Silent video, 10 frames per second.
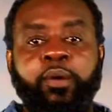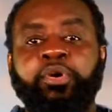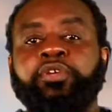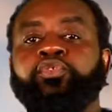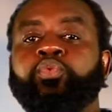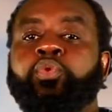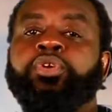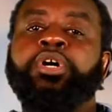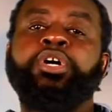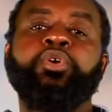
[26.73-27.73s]
but if you
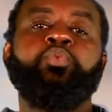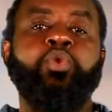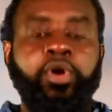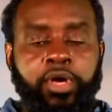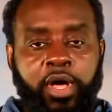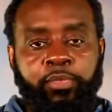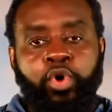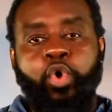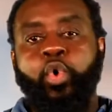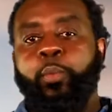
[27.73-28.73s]
want a good workup
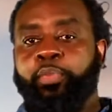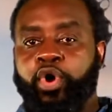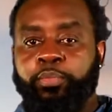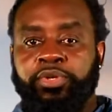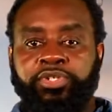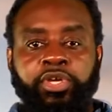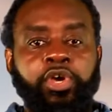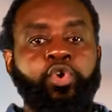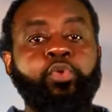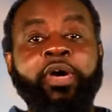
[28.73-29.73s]
on purpose,
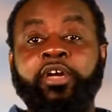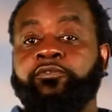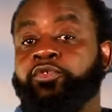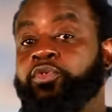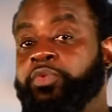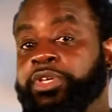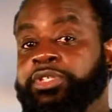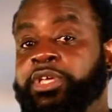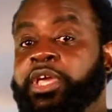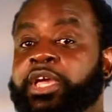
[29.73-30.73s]
go back a few
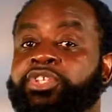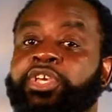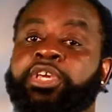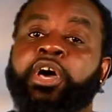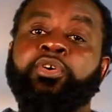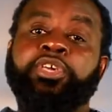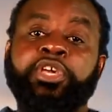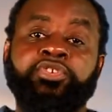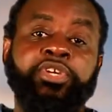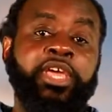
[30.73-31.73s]
weeks and check out
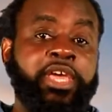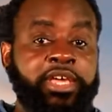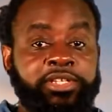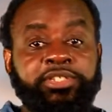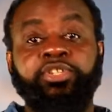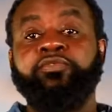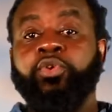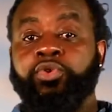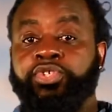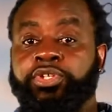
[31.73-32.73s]
Kendrick Hayes'
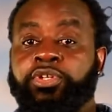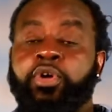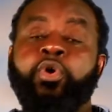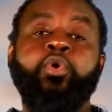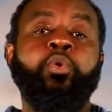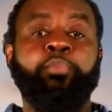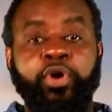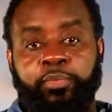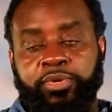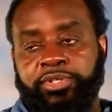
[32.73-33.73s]
devotion on
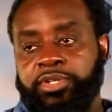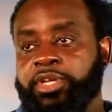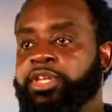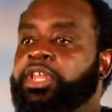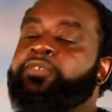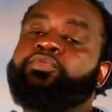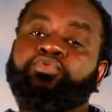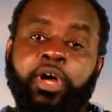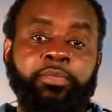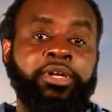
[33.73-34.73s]
purpose. Nephew
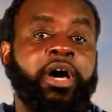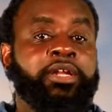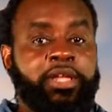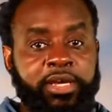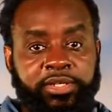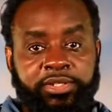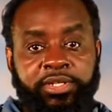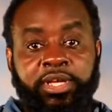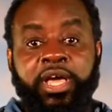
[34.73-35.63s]
dropped a lot of nuggets.